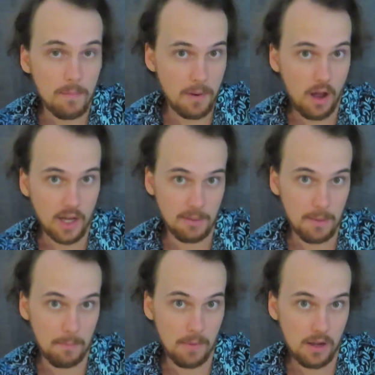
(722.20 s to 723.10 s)
a party
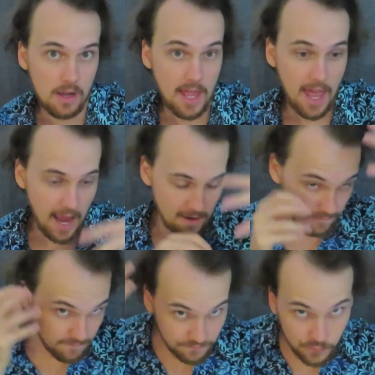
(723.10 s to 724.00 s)
member
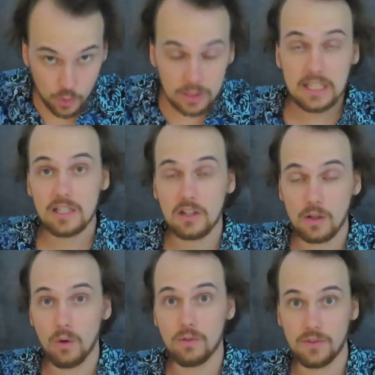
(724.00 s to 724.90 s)
and fully
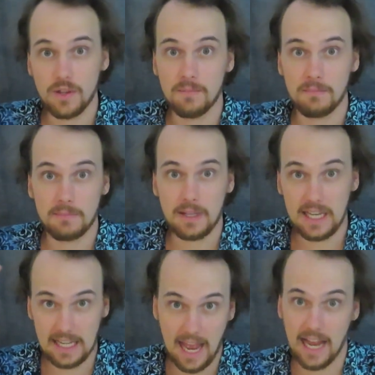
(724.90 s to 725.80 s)
engulf them
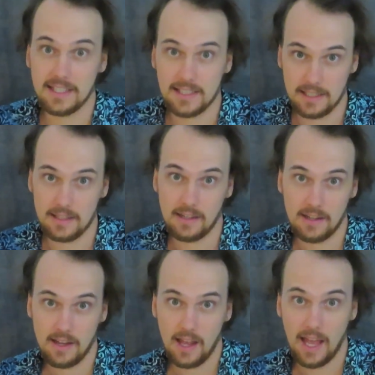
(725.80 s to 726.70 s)
in acid.
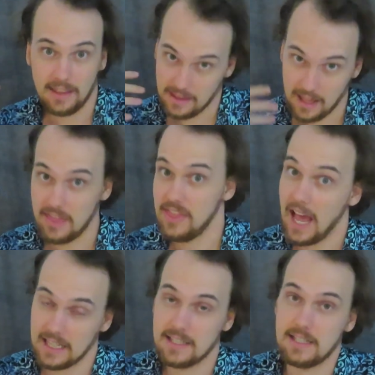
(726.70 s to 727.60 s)
And
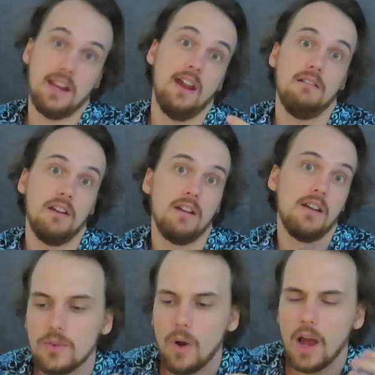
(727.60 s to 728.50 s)
that's scary.
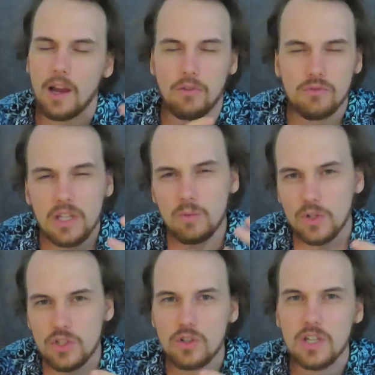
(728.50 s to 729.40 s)
So I really
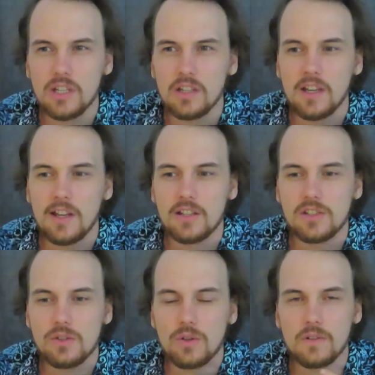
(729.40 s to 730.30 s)
want you to
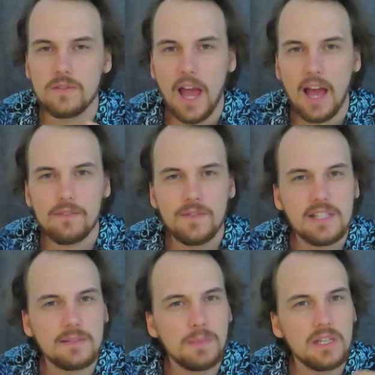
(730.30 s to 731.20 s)
sort of have
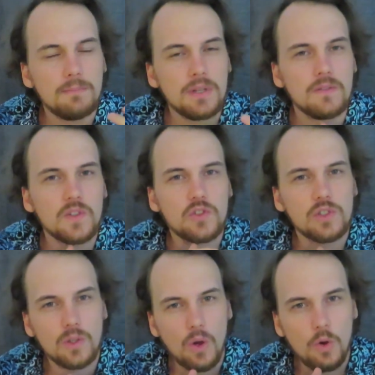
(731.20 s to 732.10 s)
this be a bit of a
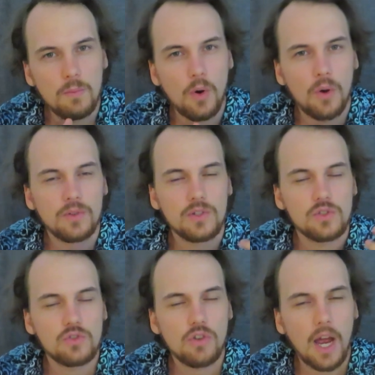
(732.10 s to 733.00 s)
slow burn,
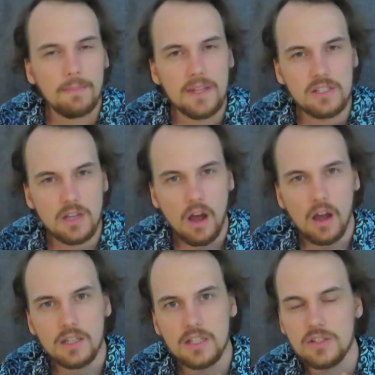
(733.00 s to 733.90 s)
describe the
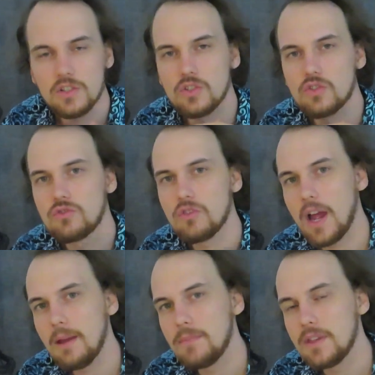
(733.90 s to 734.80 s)
darkness,
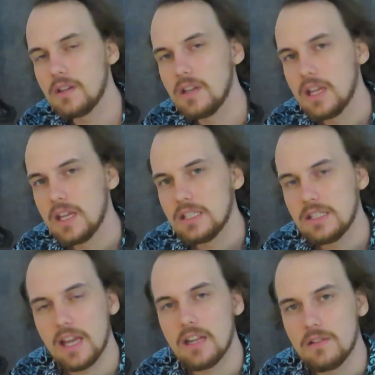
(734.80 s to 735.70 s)
describe the
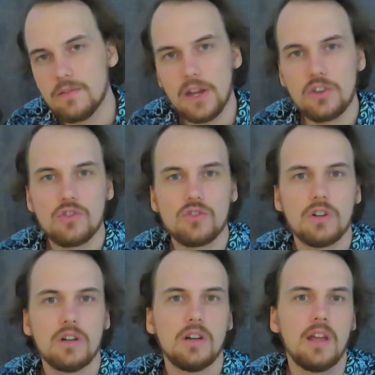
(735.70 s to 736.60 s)
dead
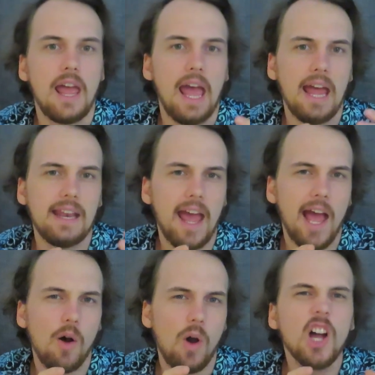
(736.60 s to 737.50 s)
adventurer and
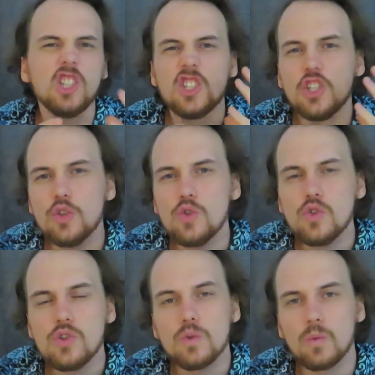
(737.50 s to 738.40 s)
how
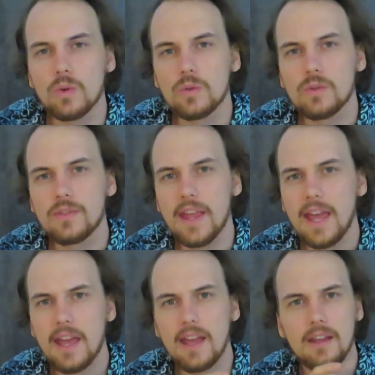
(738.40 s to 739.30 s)
unusual
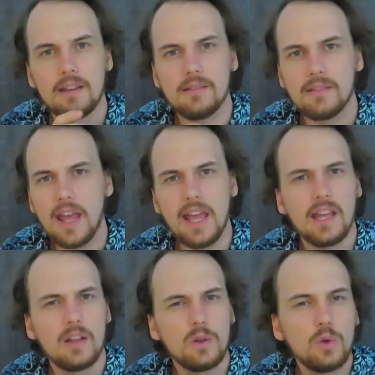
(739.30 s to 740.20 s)
they
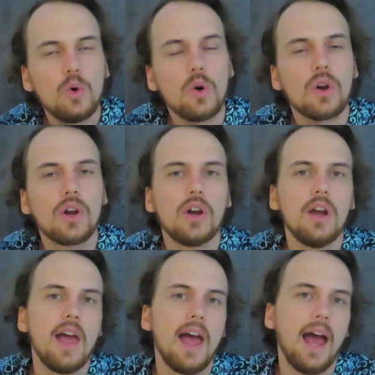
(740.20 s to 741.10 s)
look,
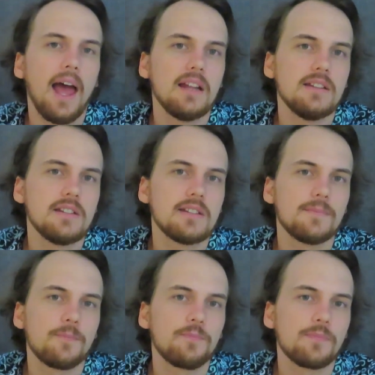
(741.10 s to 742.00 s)
and
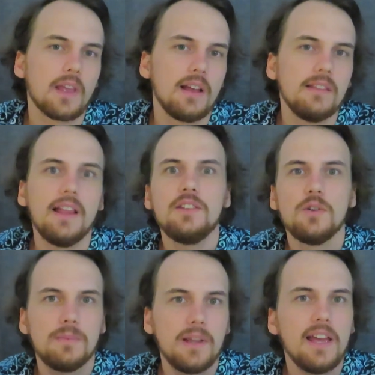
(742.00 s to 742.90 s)
let
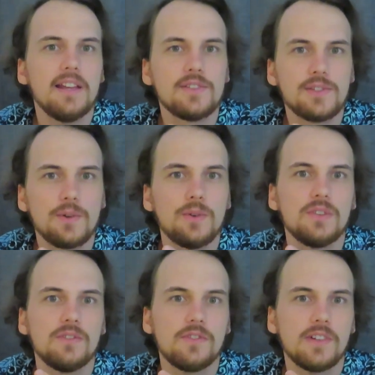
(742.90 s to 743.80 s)
your players sort
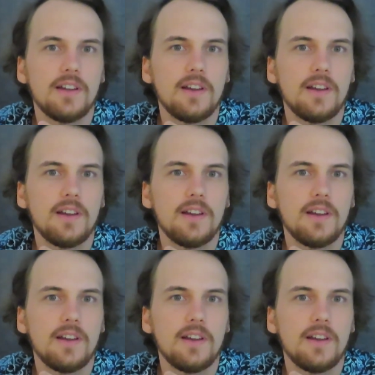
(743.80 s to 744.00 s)
of